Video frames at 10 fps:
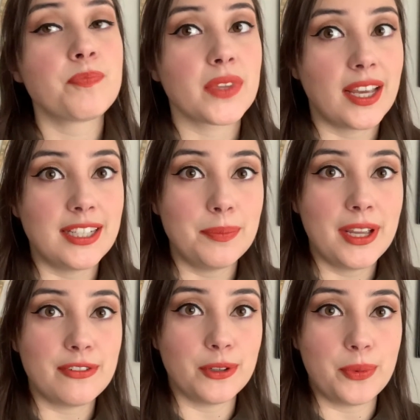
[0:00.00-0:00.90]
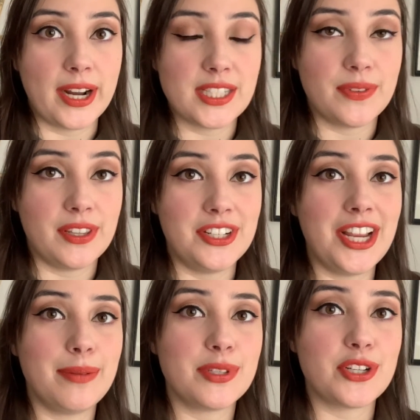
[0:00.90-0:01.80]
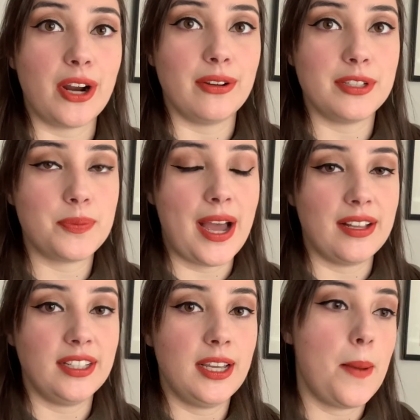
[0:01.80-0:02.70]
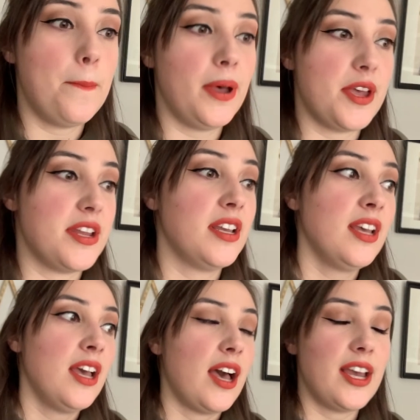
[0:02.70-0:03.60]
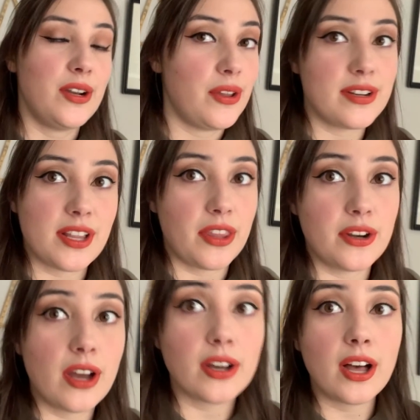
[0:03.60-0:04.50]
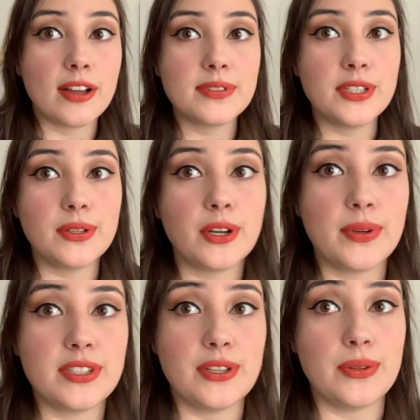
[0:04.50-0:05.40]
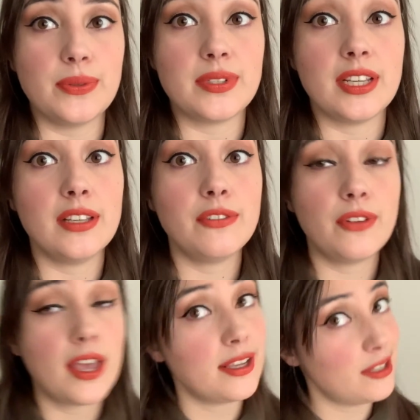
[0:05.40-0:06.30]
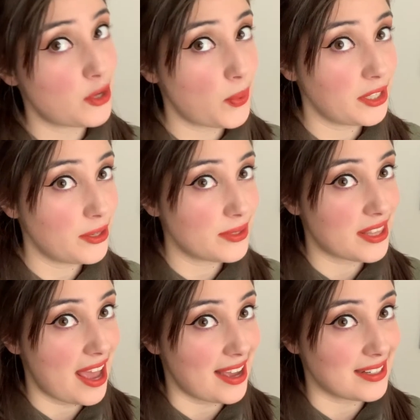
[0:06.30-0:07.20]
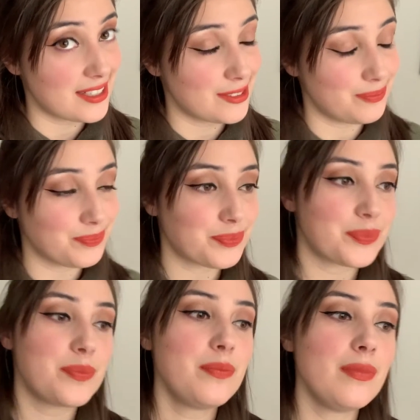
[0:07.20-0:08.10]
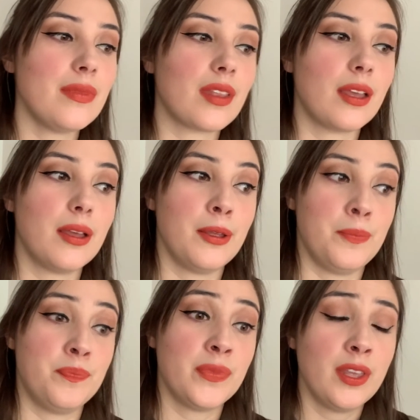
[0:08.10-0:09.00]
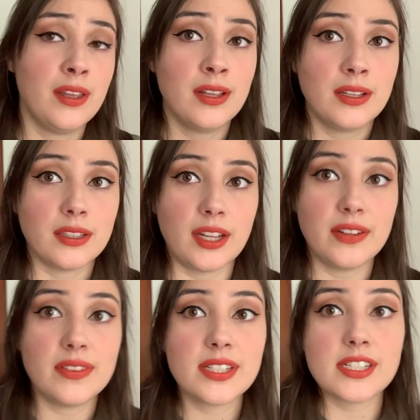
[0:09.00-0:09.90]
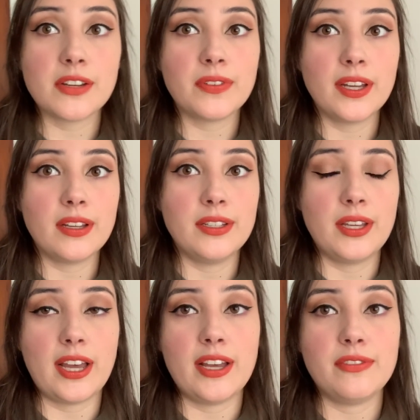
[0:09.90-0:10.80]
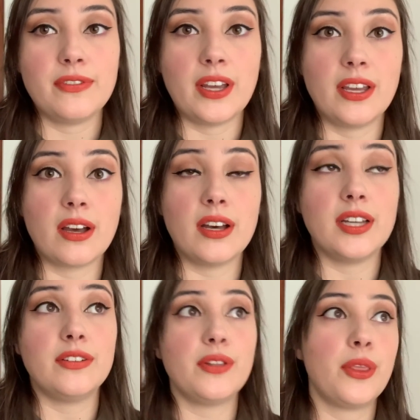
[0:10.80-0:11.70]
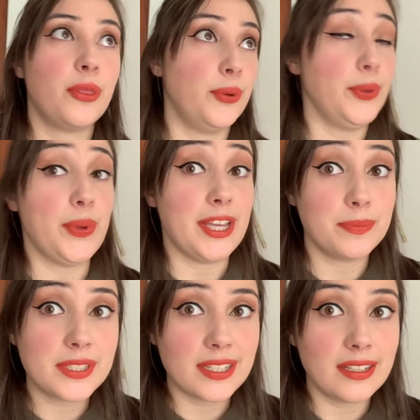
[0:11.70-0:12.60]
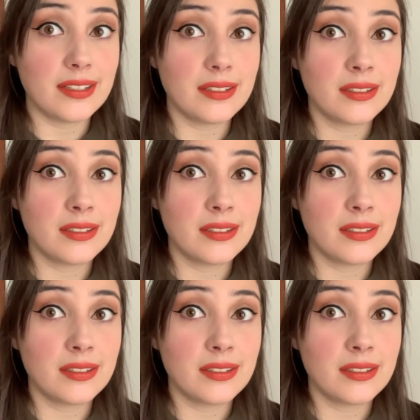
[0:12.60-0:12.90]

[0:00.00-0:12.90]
I did pay full price for the James Charles palette, but I know there's other knockoffs you could always use if you don't want to use that. A lot of the stuff I have, I got through Ipsy.